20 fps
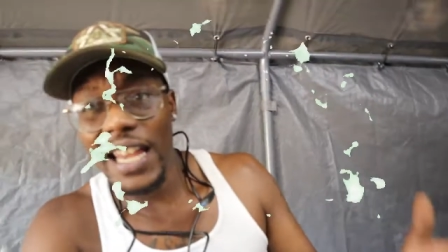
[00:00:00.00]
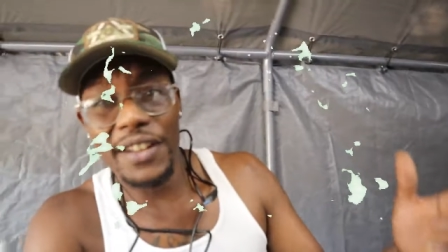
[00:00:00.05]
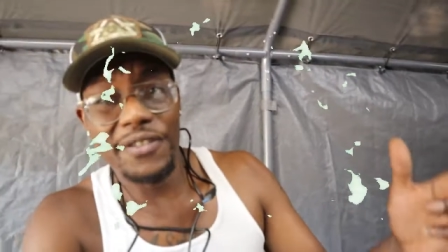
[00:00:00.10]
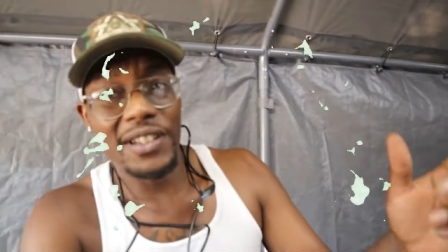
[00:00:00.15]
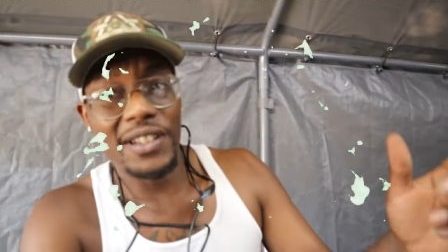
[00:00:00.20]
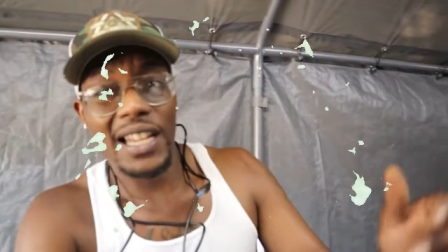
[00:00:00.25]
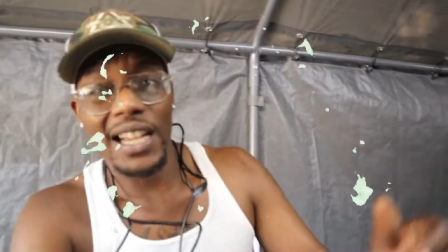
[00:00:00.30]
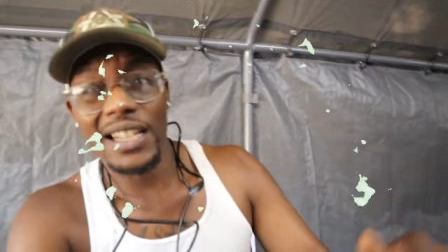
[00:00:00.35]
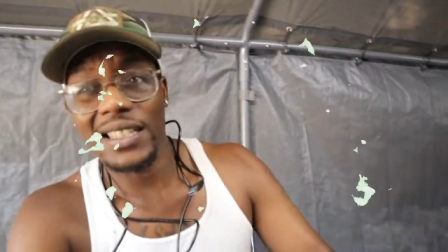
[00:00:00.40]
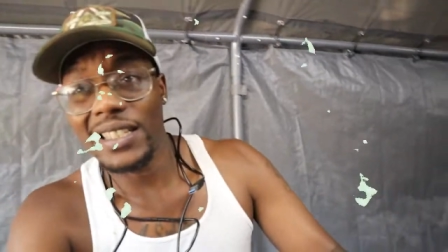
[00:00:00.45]
and
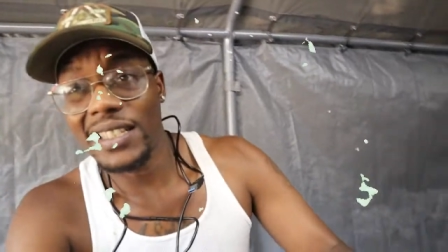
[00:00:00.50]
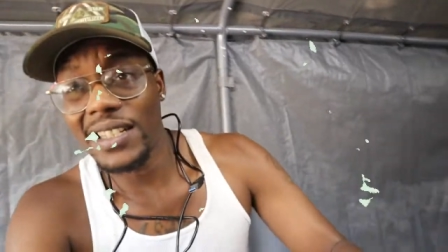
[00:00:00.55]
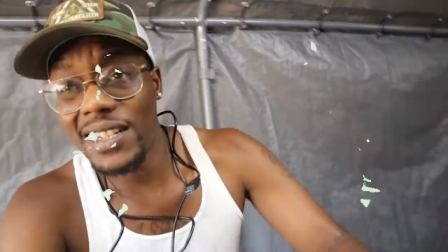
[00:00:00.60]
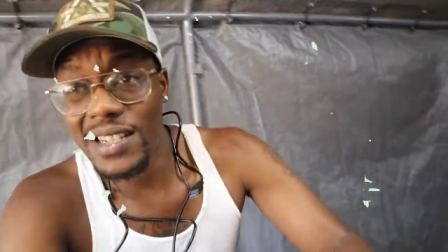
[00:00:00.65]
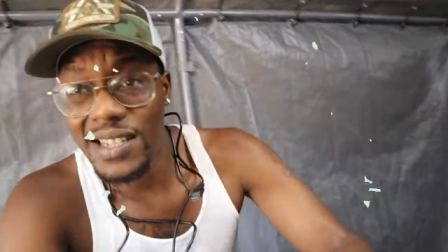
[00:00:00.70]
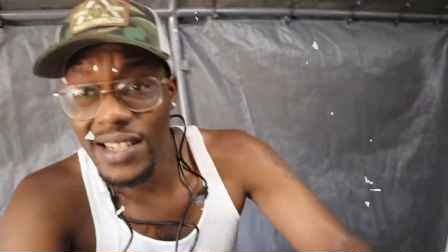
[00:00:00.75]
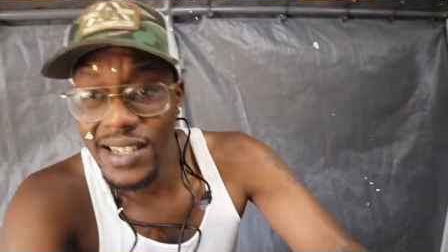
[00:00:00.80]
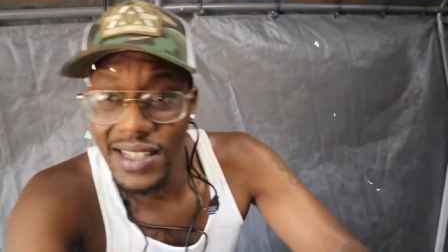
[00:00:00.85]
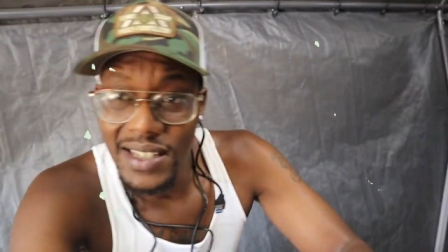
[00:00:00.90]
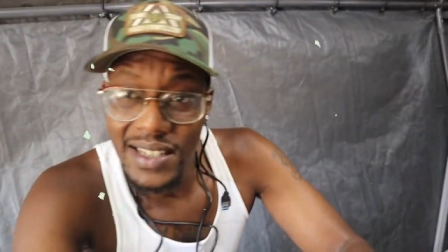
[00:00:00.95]
if you like the
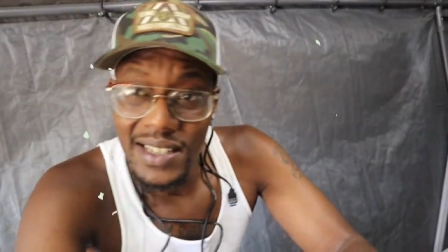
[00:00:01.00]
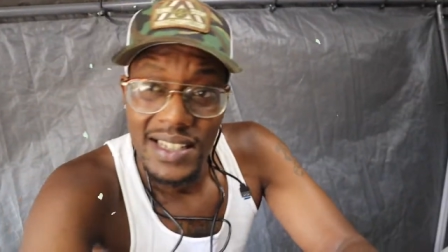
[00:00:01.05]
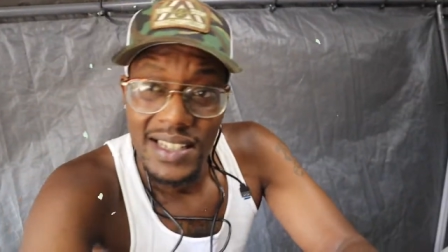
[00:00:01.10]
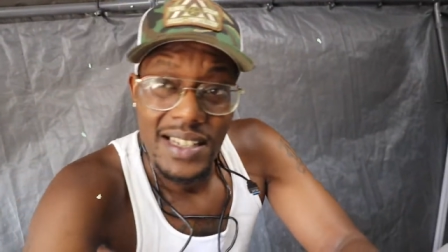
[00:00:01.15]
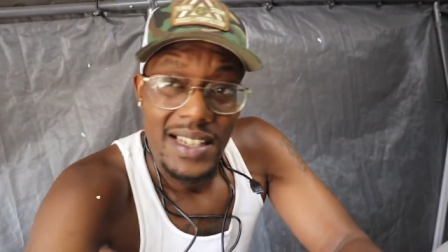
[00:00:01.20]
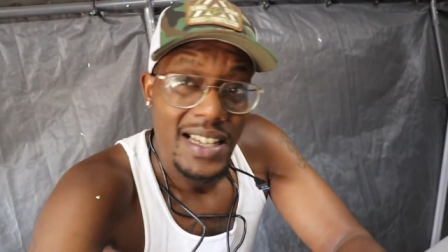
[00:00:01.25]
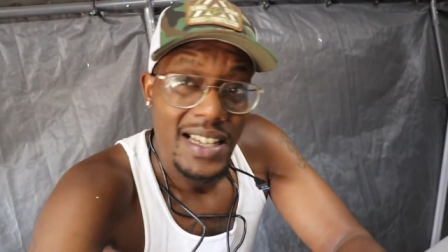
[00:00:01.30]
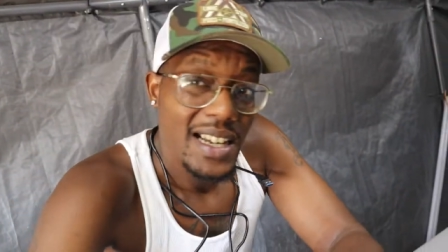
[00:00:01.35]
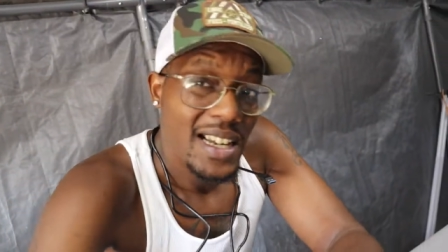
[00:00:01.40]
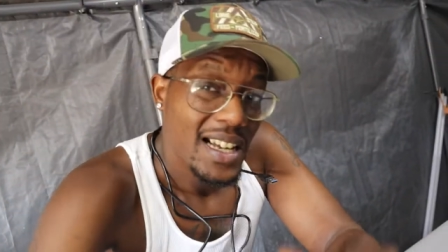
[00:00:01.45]
content,
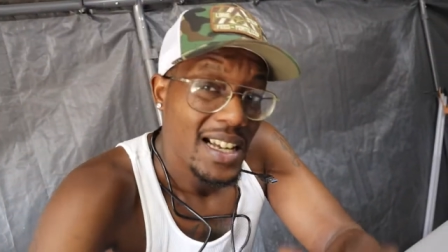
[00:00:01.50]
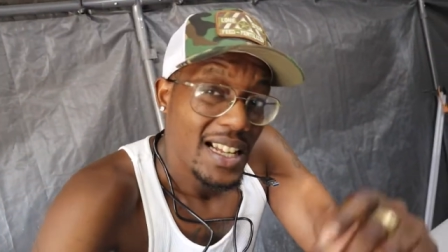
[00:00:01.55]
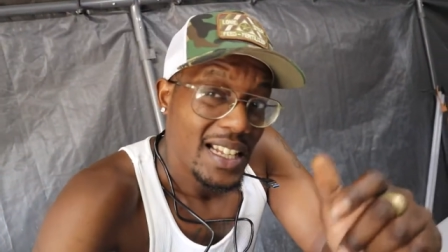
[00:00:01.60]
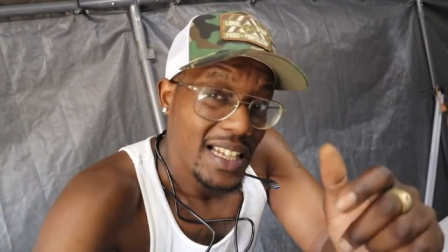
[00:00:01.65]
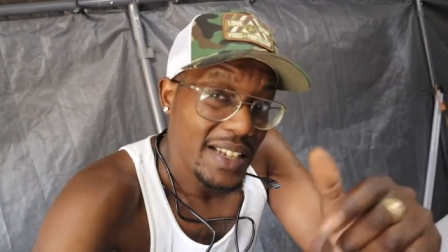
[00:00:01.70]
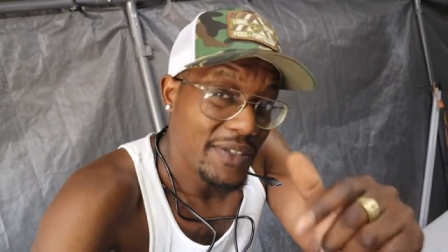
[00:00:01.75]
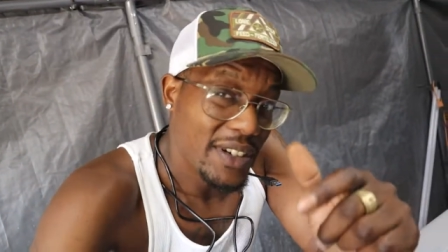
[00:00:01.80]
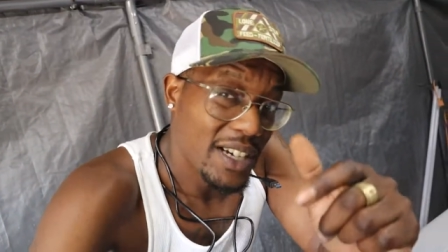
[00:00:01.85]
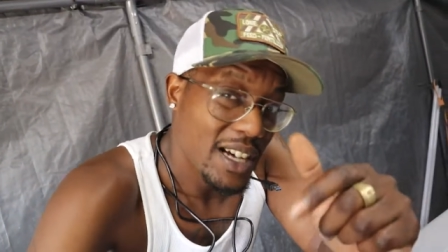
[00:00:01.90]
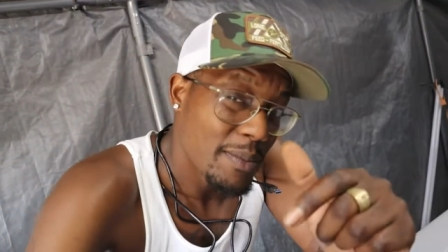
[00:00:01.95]

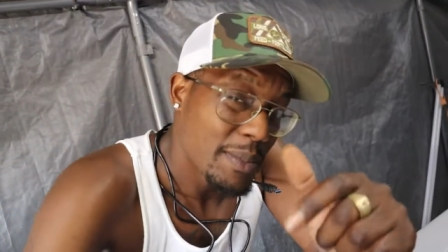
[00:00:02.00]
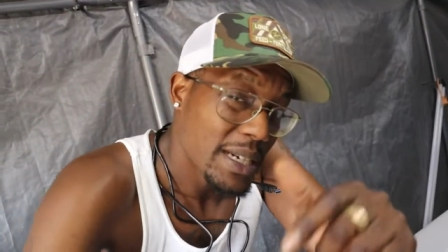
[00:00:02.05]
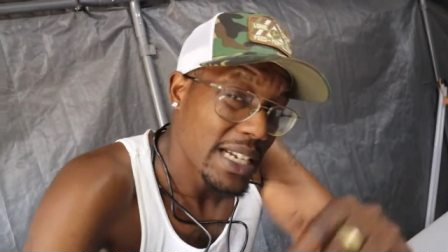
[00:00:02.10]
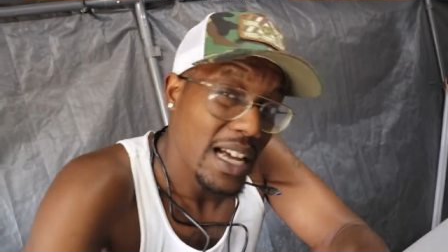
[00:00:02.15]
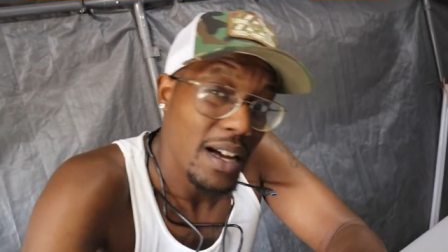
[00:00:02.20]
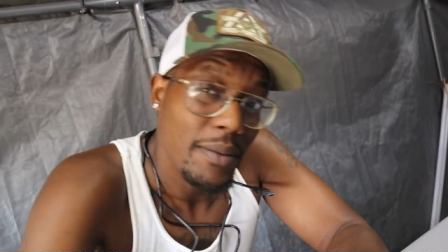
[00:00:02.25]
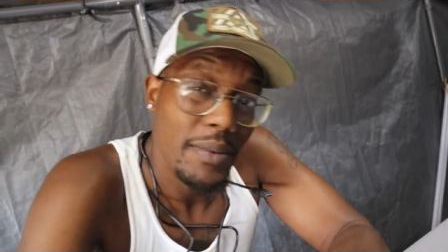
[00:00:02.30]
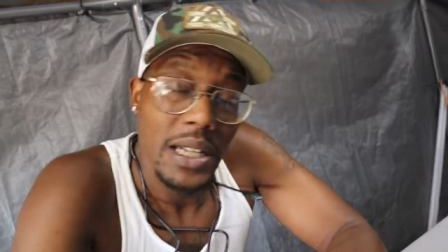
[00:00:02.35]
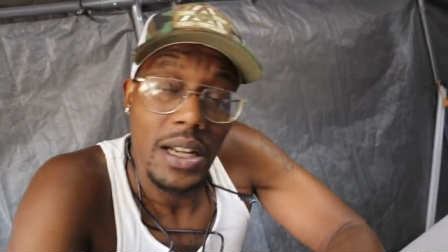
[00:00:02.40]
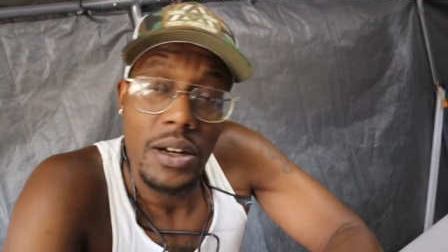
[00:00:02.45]
leave a comment
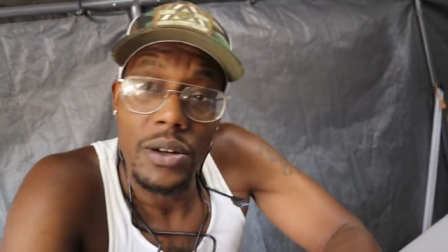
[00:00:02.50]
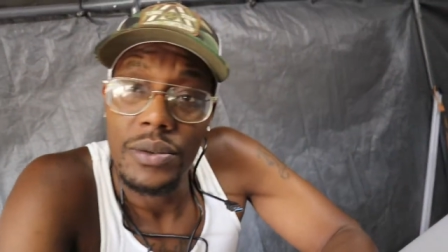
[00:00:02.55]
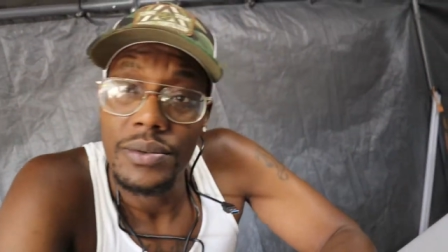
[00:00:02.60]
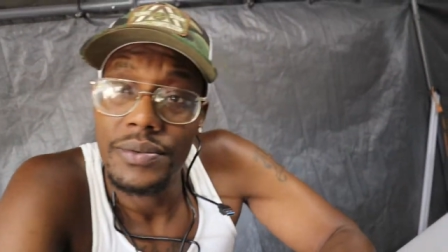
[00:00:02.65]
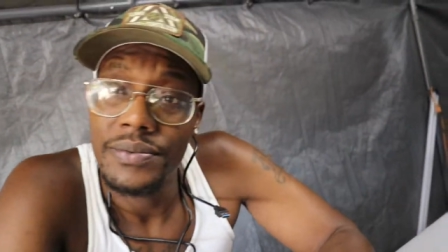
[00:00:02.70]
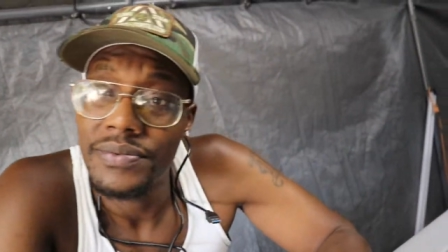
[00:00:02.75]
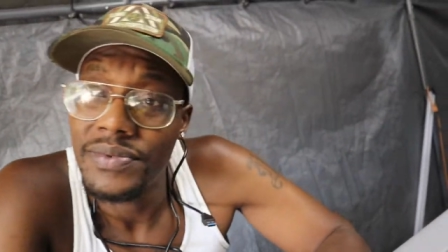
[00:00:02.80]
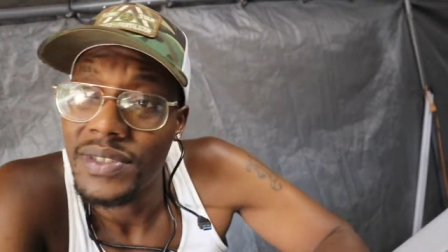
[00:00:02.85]
down below.